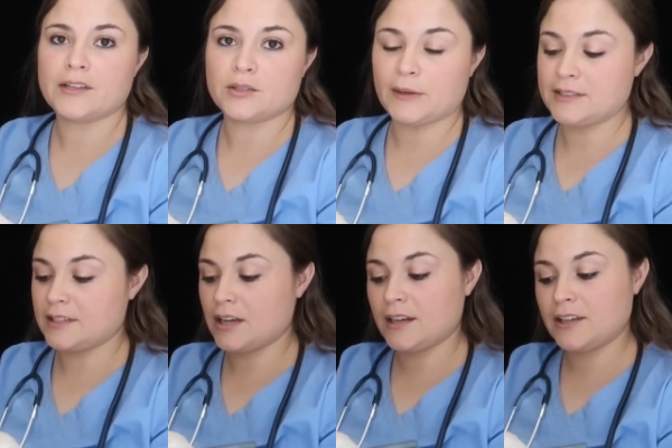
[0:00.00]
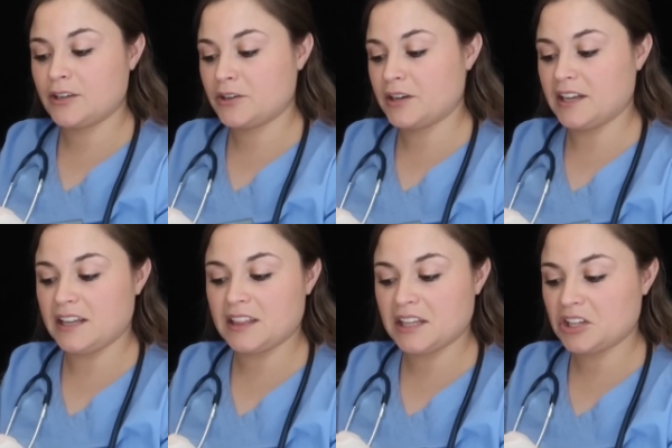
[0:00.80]
Okay, so I did not hear
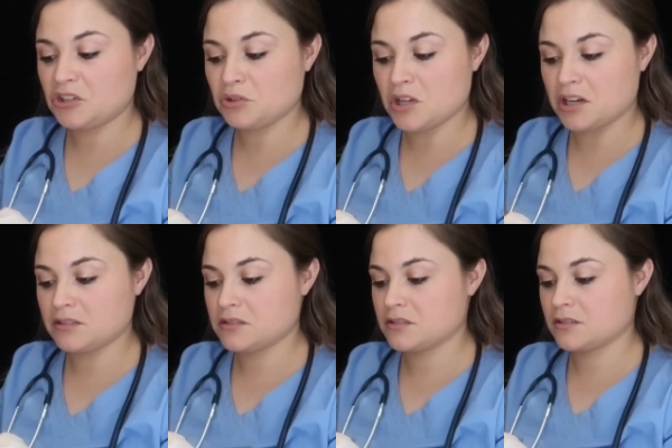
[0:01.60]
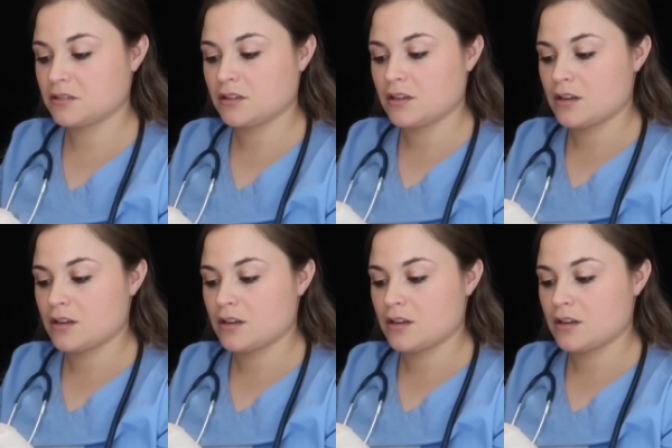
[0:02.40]
anything in your lungs.